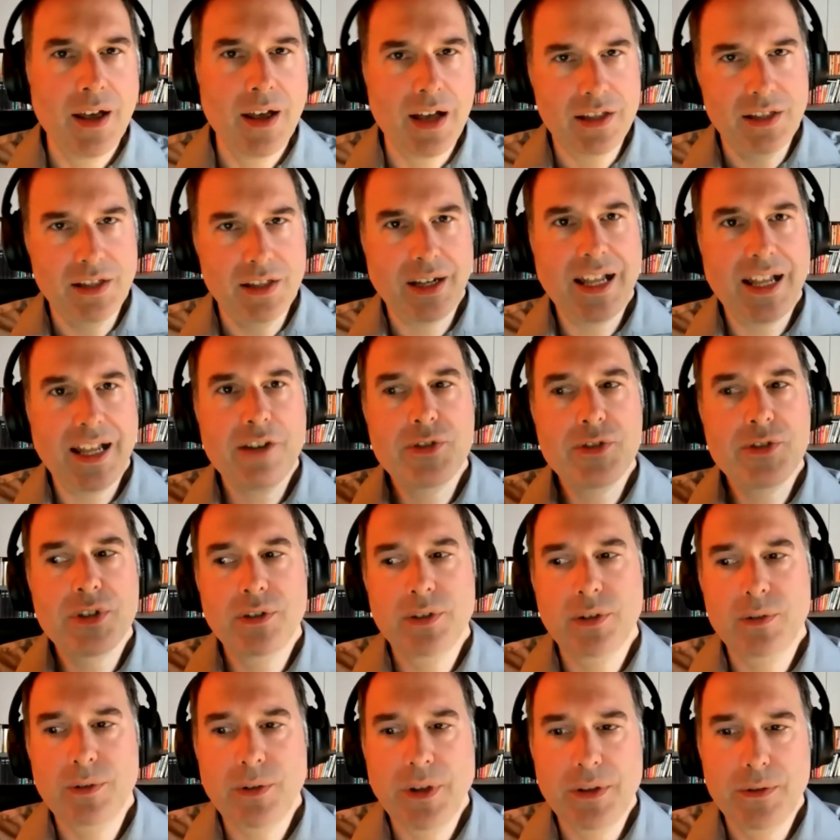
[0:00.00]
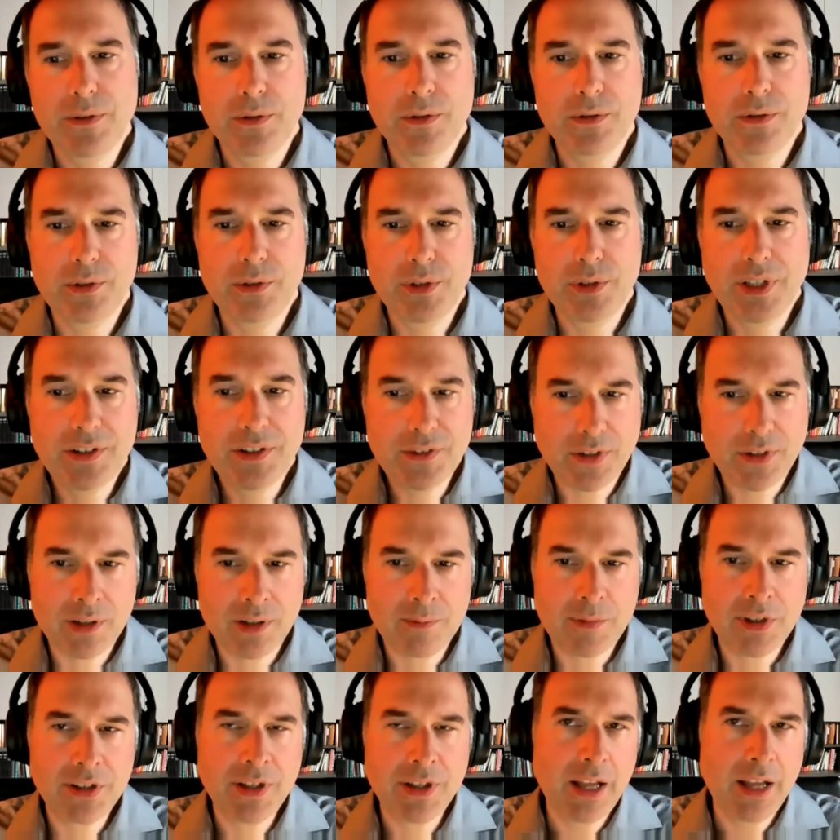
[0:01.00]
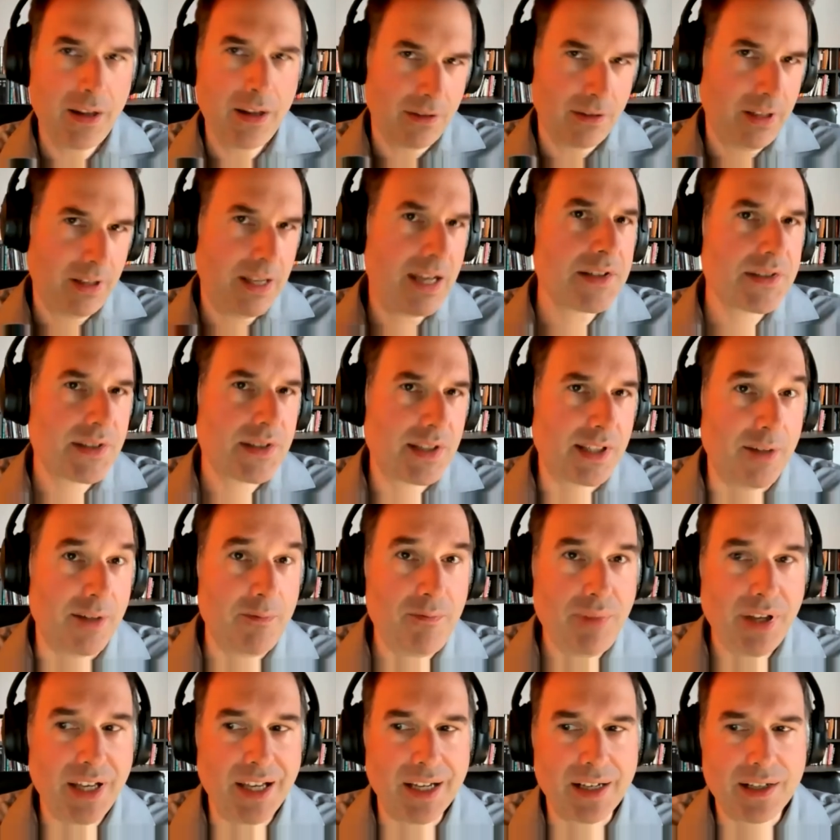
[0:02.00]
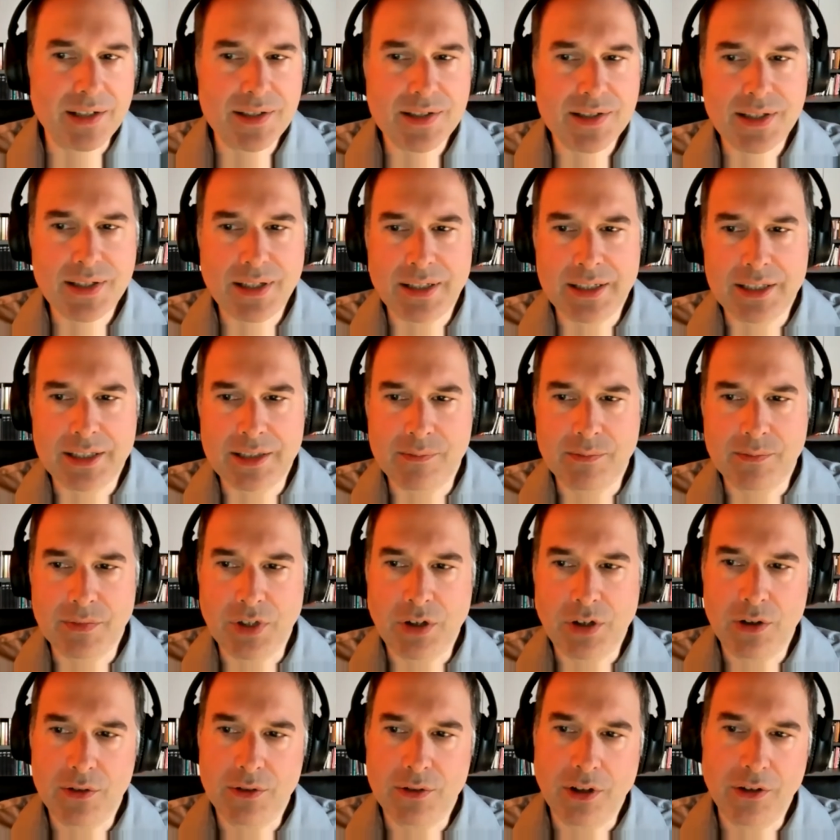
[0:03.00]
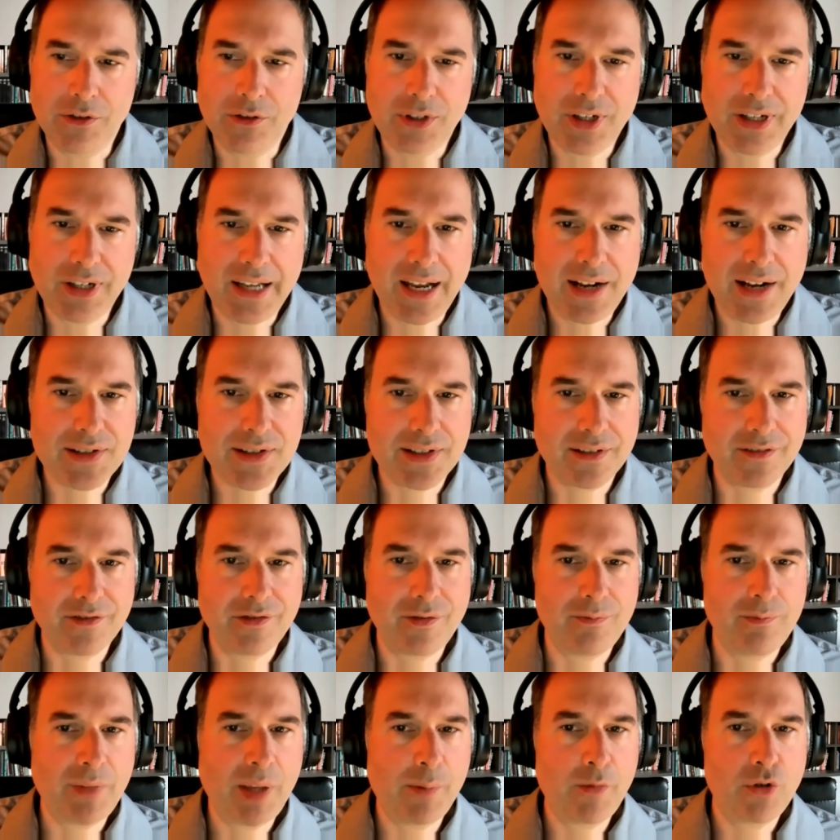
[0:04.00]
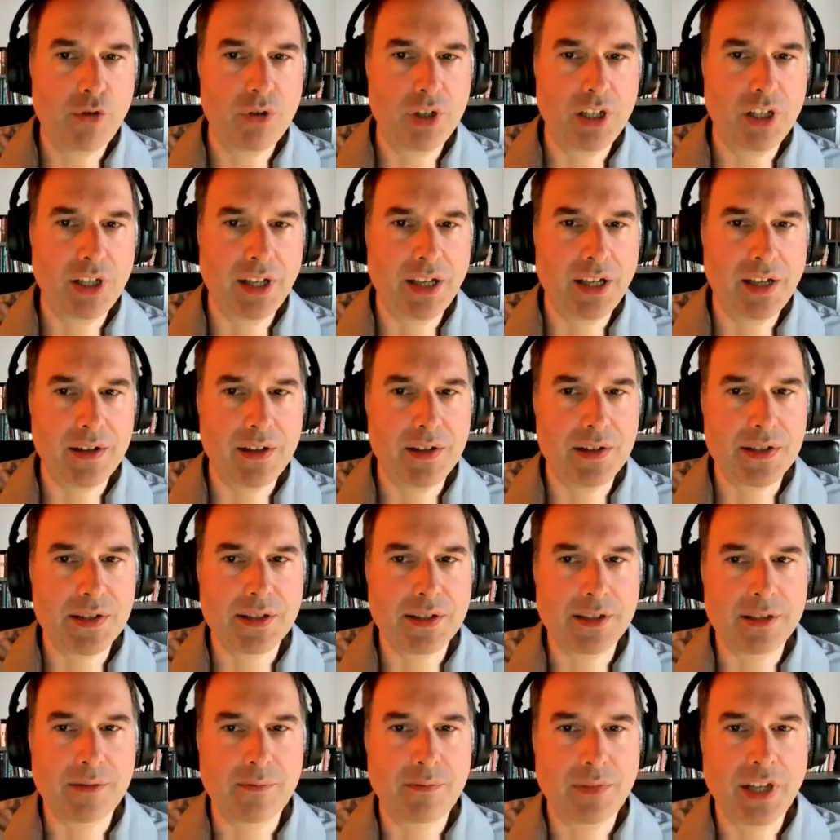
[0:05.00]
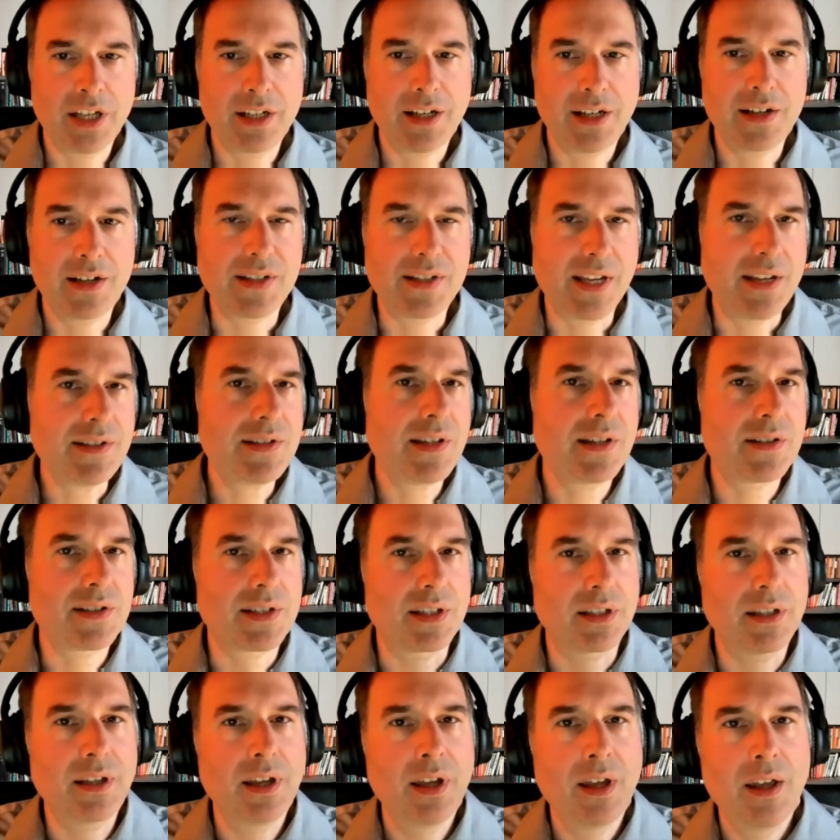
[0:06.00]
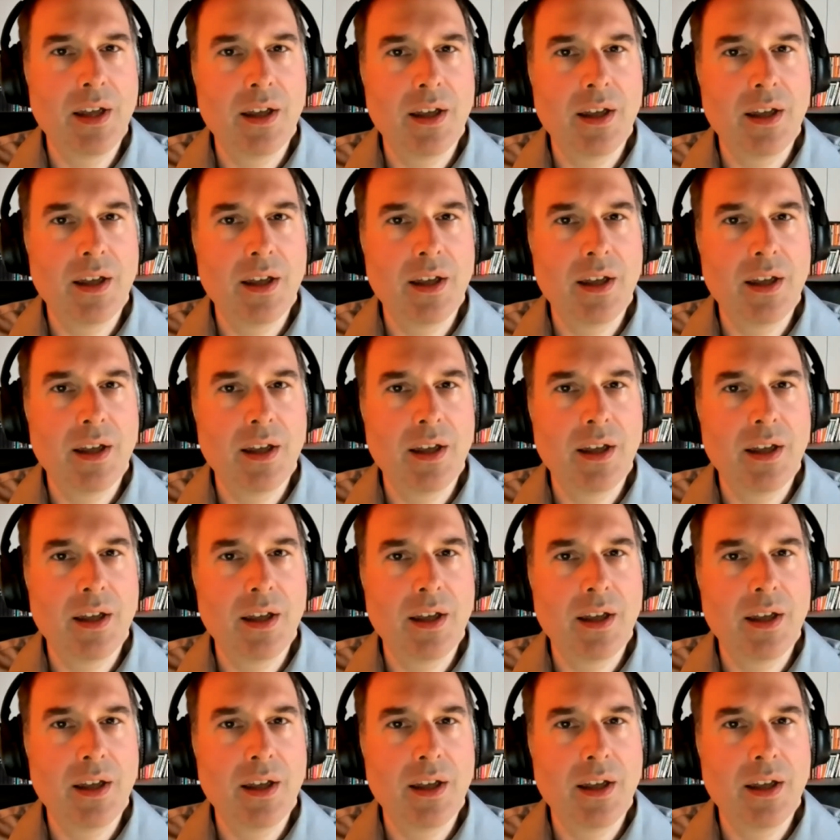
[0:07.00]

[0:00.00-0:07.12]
And it allows you to determine the lasting impact on collective memory and identity.